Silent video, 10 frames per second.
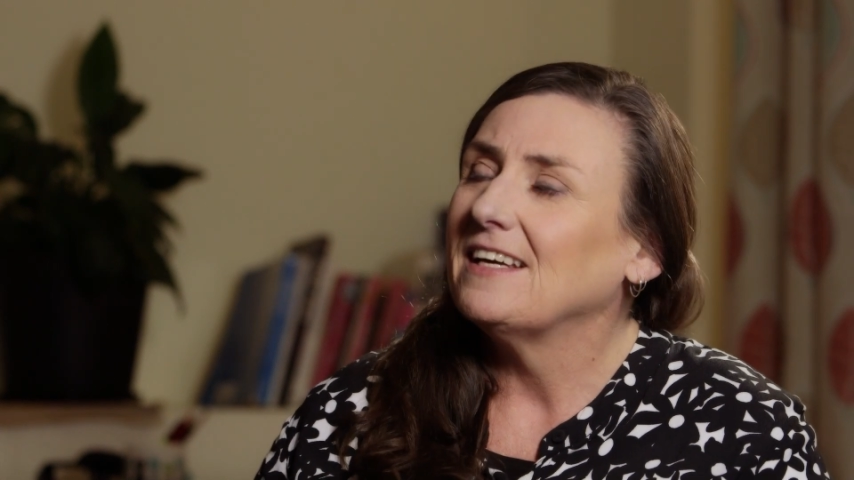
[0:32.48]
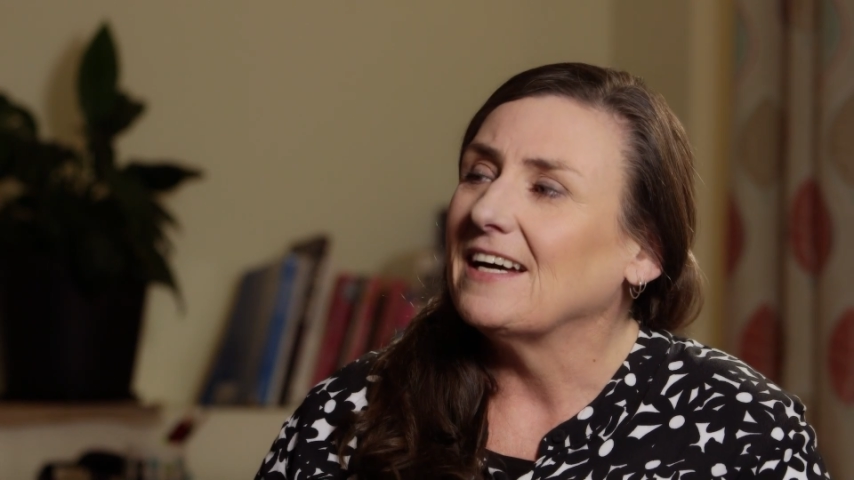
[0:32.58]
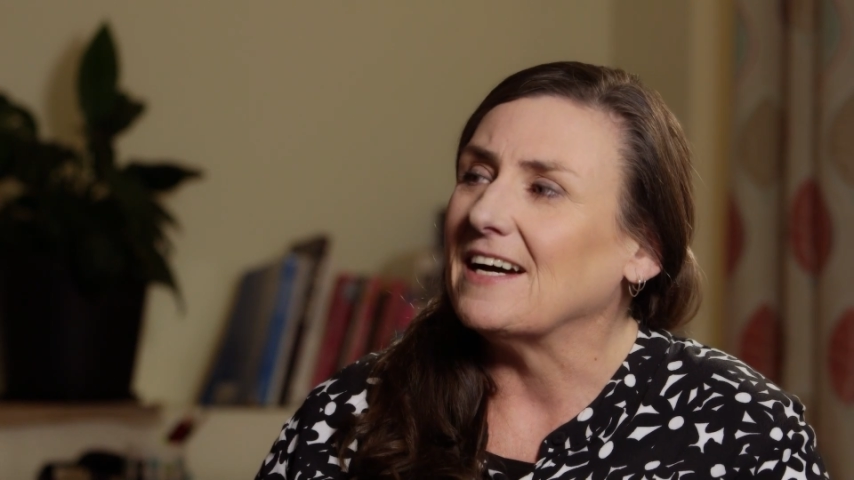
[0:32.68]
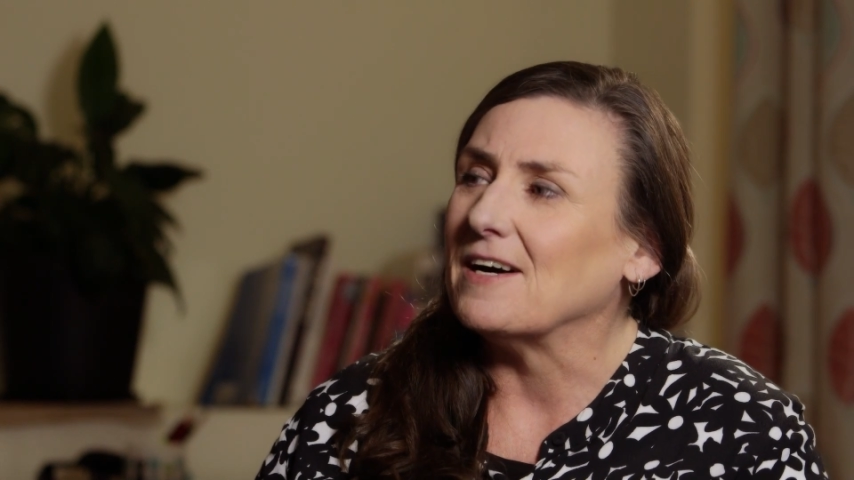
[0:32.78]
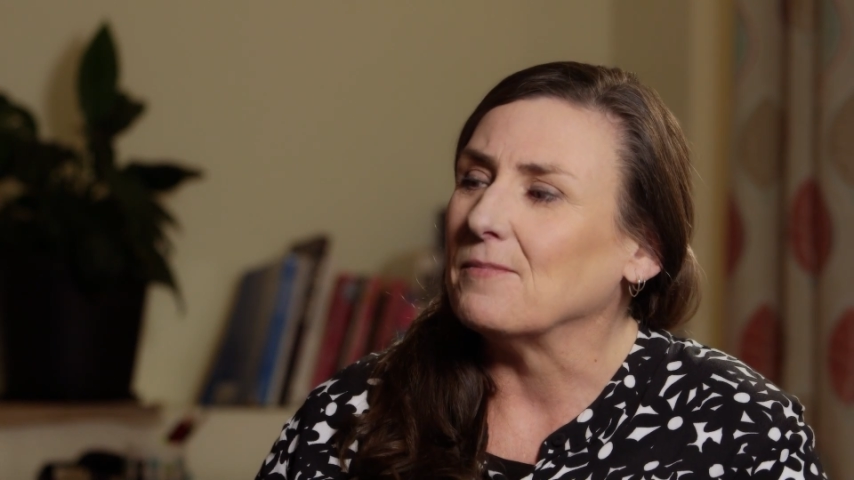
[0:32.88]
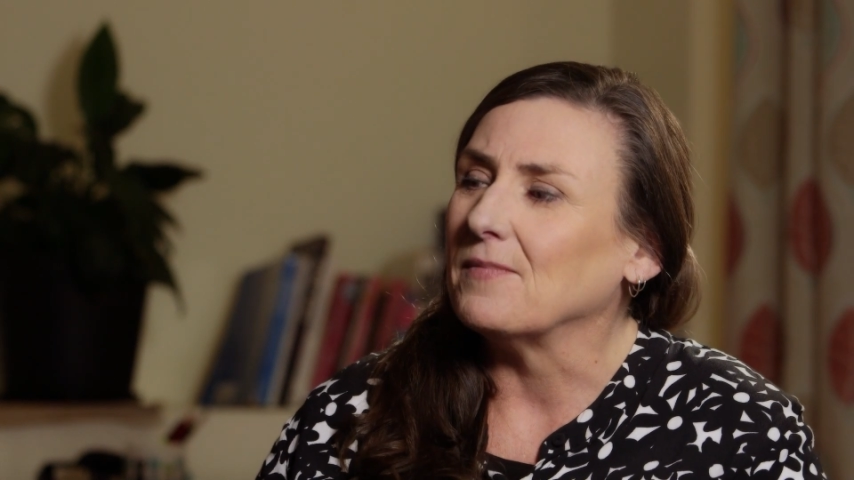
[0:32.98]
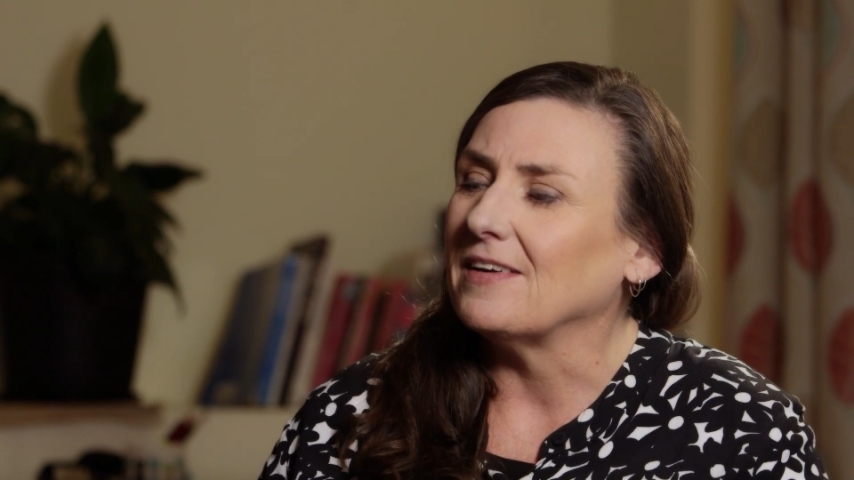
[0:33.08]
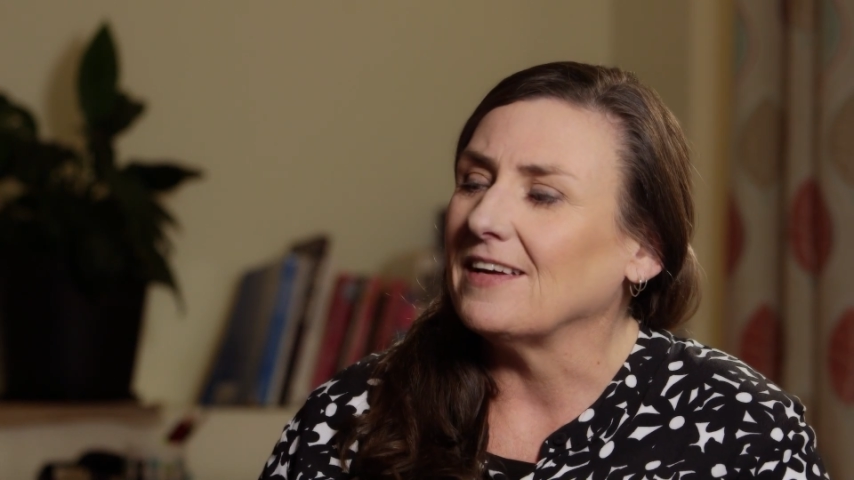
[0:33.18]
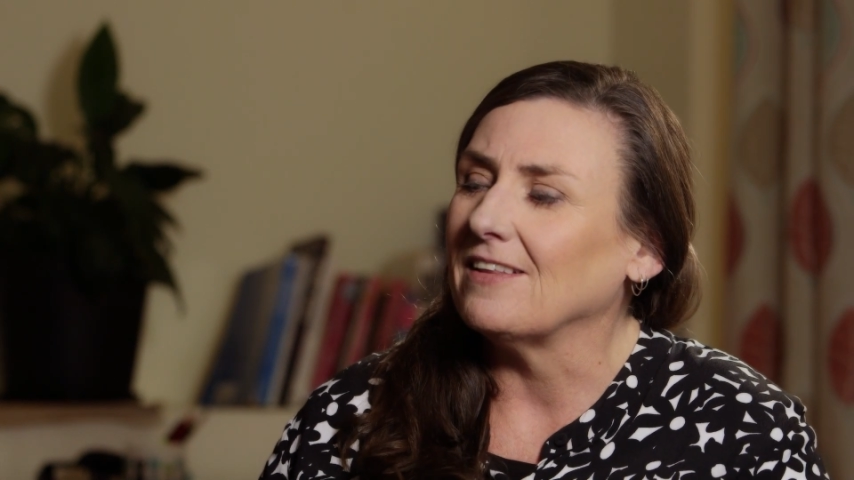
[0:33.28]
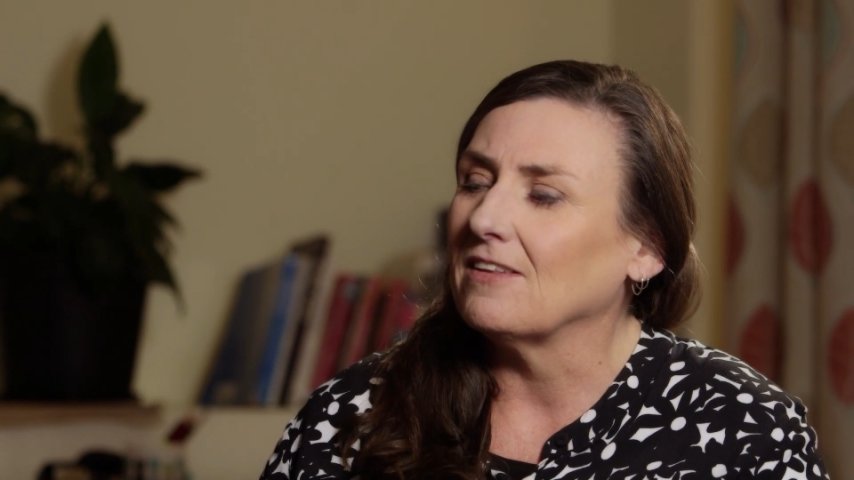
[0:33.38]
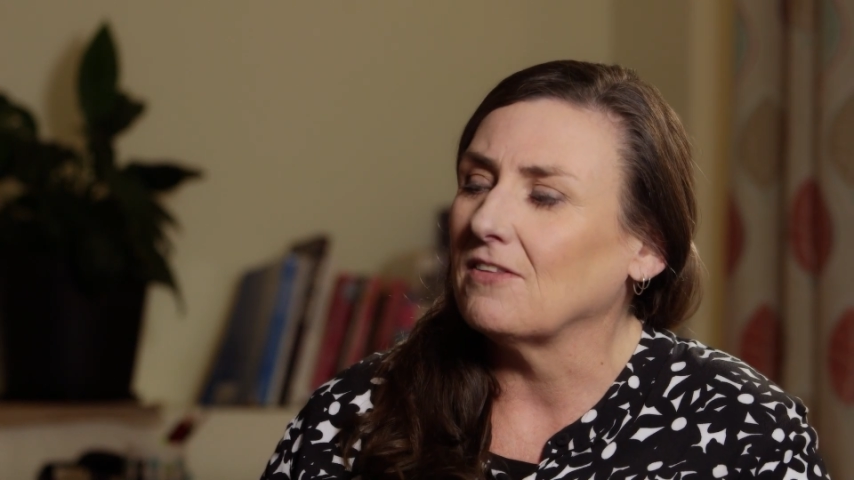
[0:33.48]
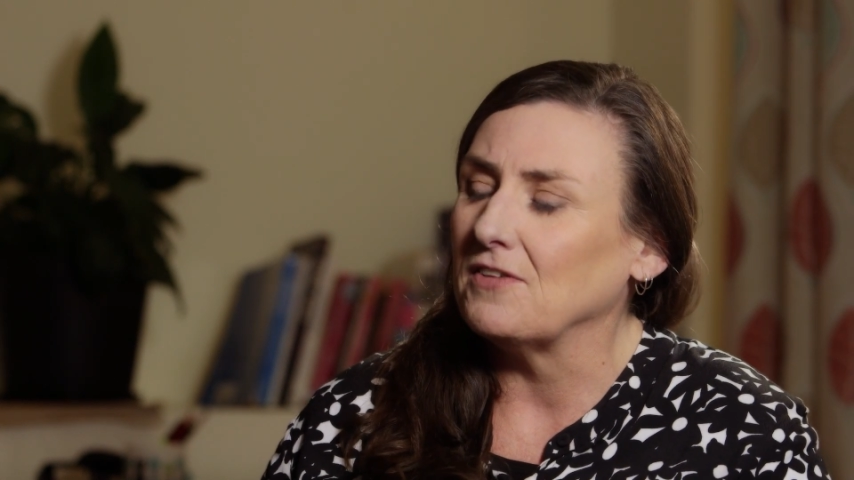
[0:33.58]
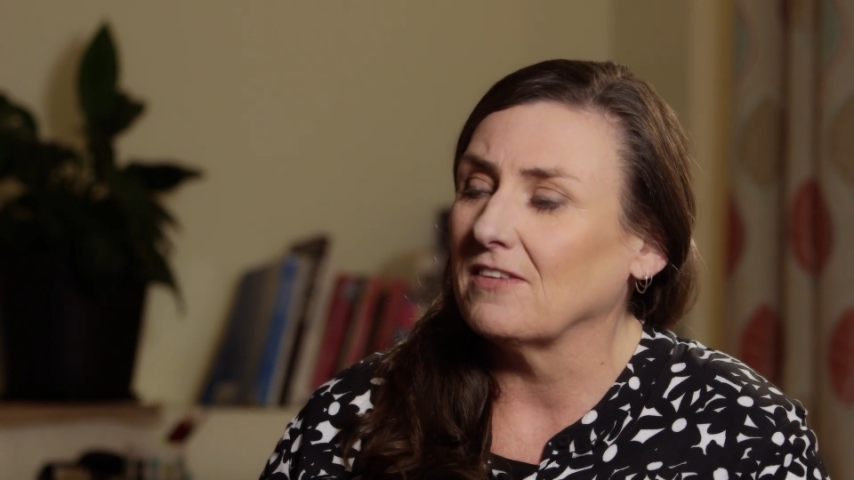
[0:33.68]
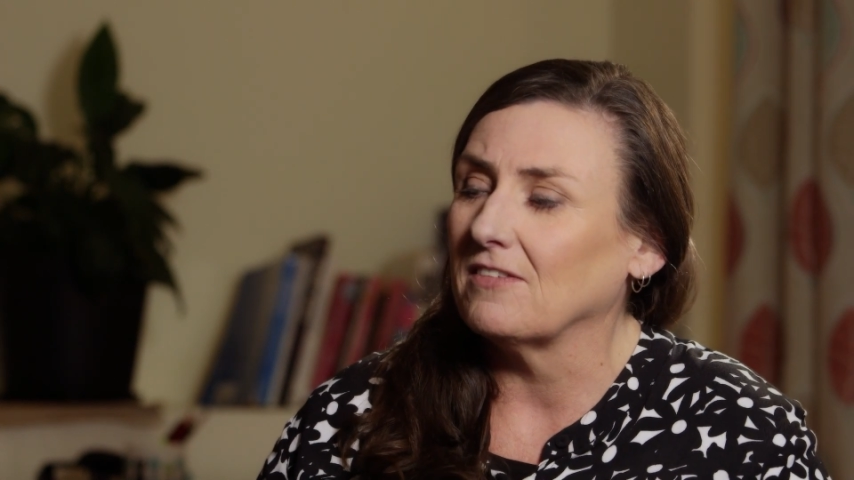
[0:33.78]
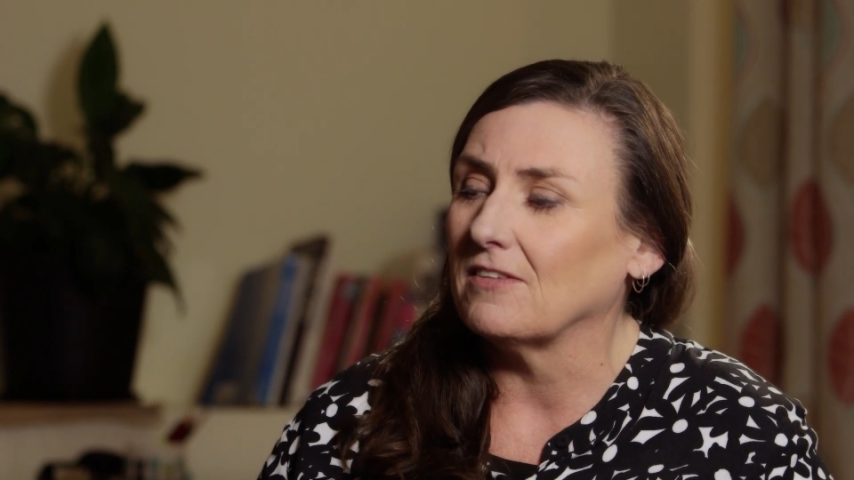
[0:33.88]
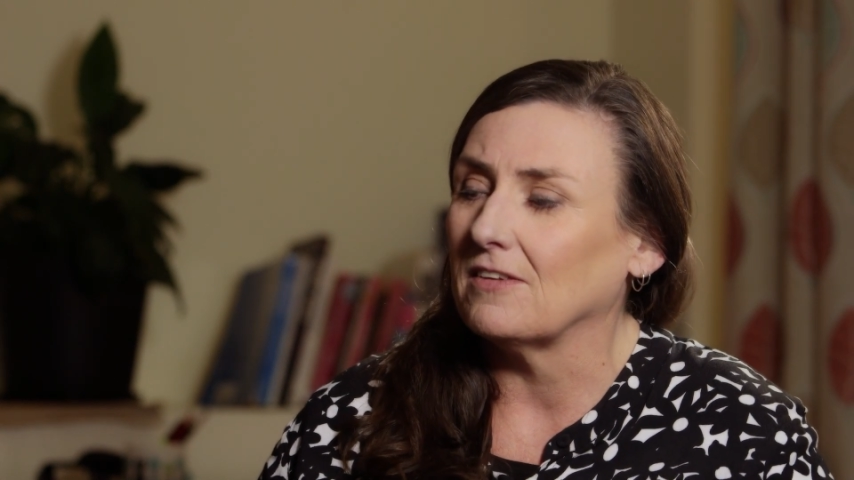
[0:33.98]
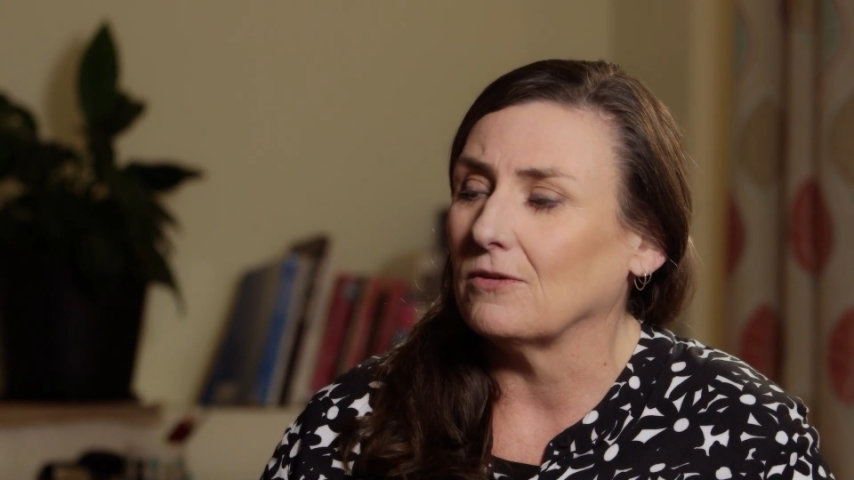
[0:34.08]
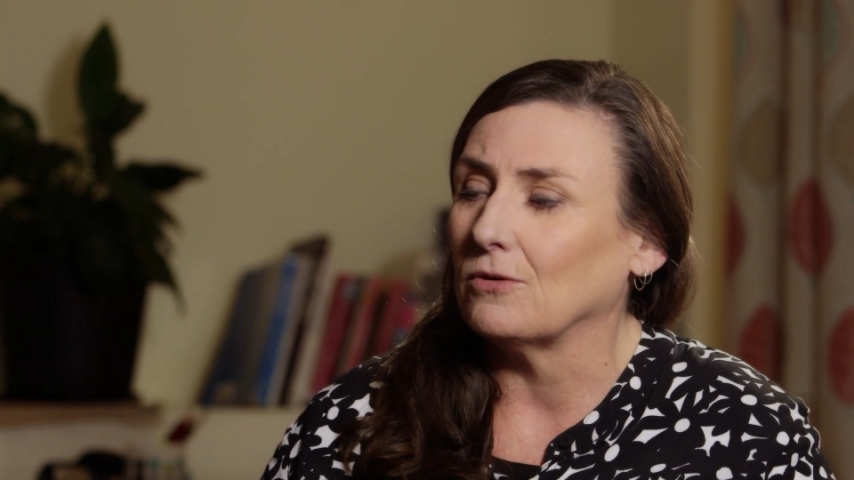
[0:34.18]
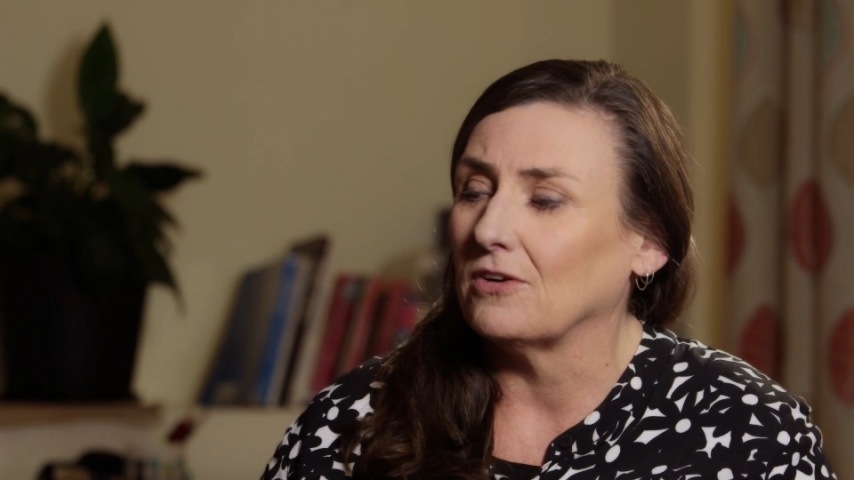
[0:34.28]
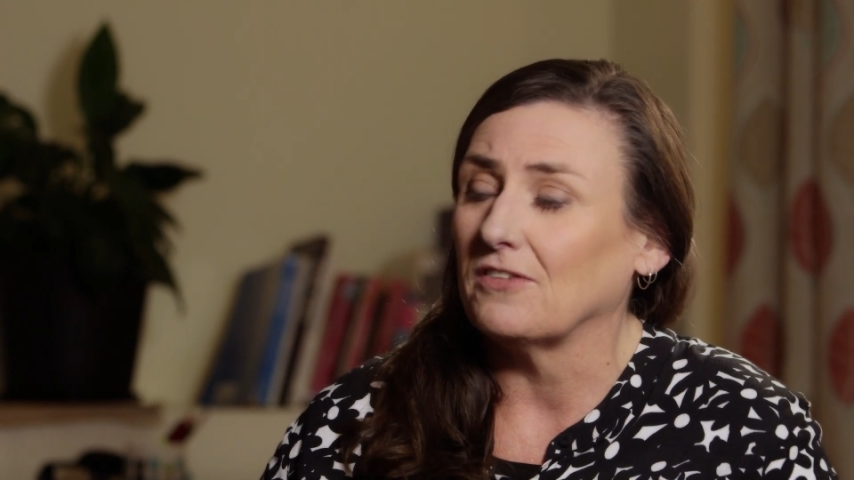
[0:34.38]
And the things that the
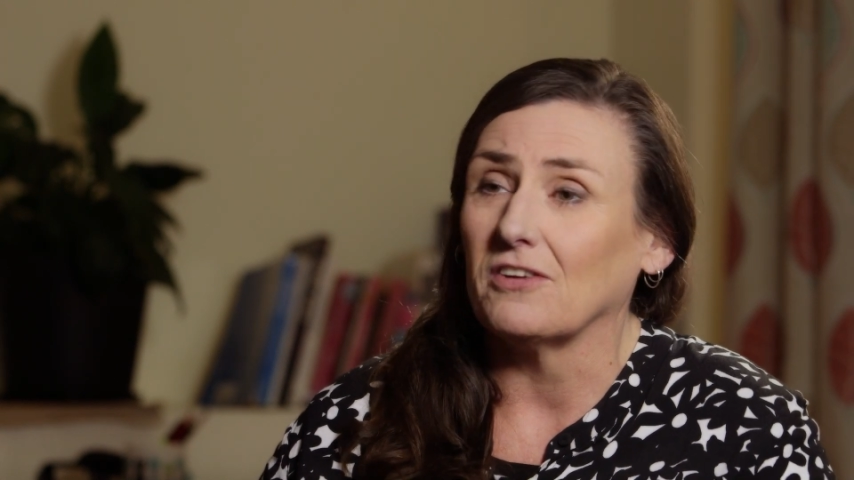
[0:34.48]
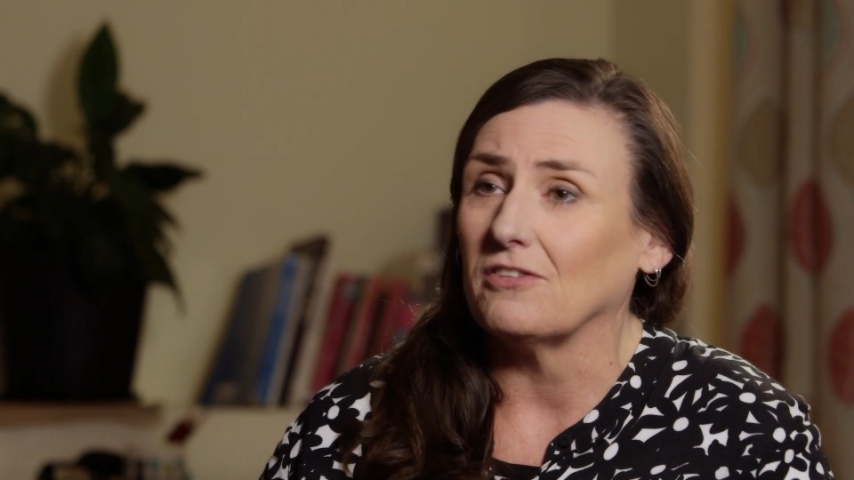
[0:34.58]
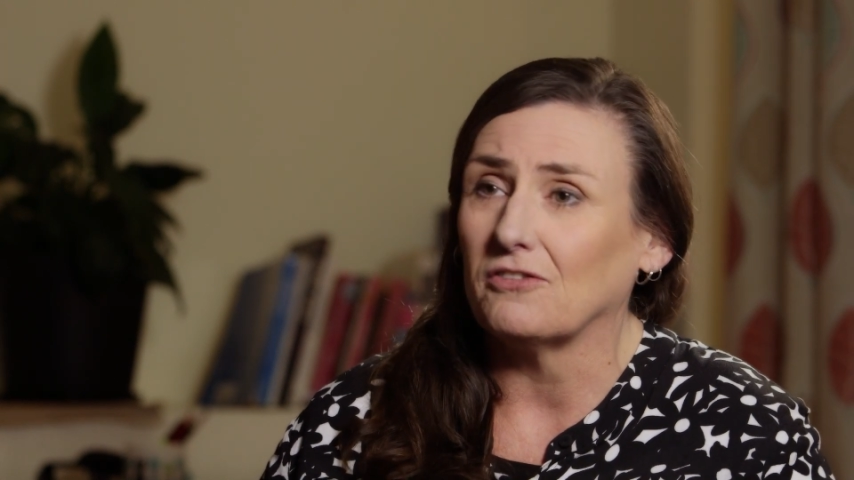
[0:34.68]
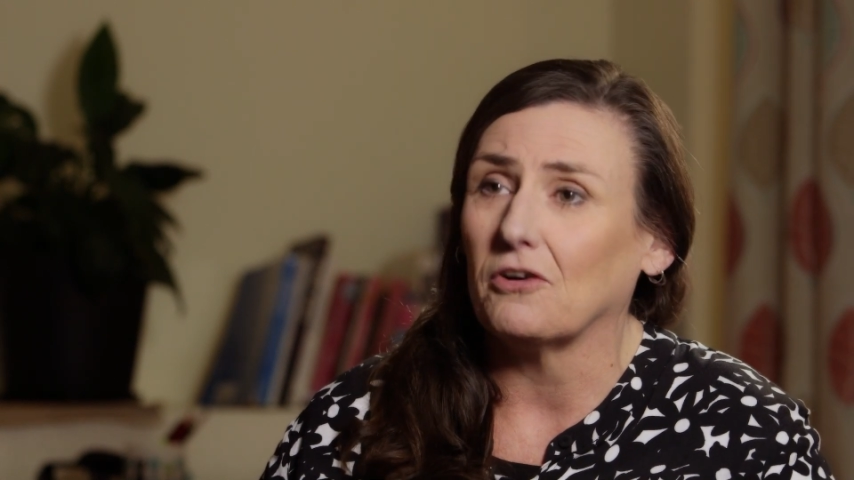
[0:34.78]
organisation's